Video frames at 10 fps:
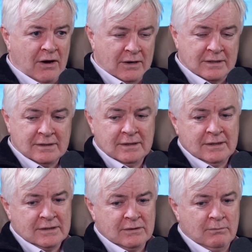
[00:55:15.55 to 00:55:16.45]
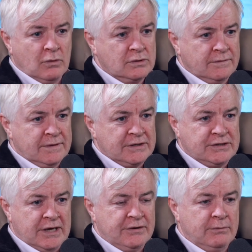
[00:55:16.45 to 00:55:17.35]
target. So most of this
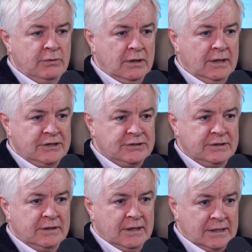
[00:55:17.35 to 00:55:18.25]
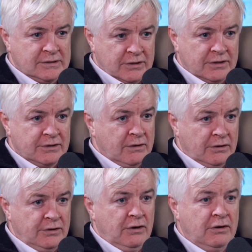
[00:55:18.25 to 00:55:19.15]
gender mutilation is done on,
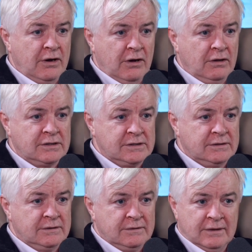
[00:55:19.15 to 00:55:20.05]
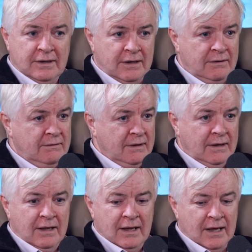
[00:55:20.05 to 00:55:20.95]
on young girls, you know,
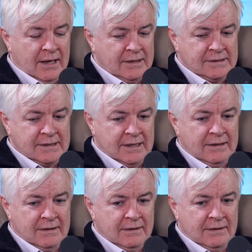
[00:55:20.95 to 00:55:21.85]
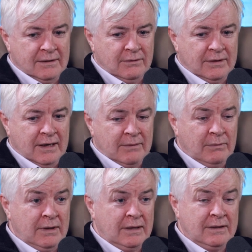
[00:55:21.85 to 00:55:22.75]
and uh, you know they
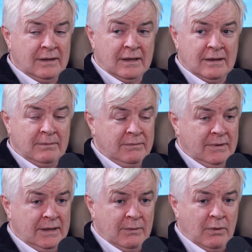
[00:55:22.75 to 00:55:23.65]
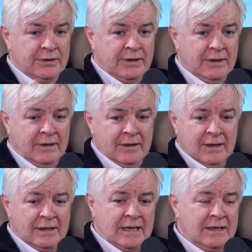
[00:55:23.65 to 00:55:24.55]
and, um, and and they and they want uh,
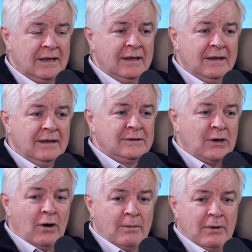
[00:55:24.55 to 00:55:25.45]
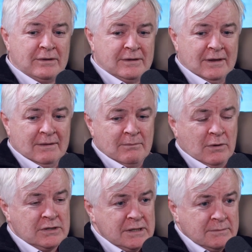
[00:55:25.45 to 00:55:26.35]
and they talk about
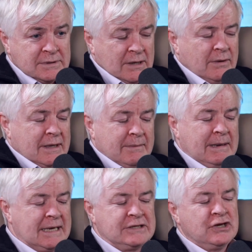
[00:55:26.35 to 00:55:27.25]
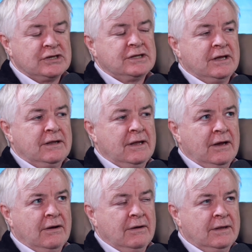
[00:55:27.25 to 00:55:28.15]
Muslims. You know, they, I mean, it's just that
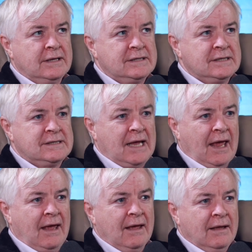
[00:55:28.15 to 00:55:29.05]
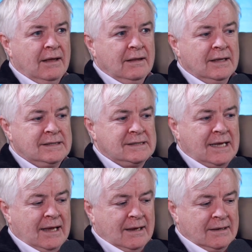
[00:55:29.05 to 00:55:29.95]
they're this is a this is
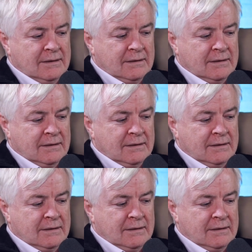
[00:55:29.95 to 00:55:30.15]
a,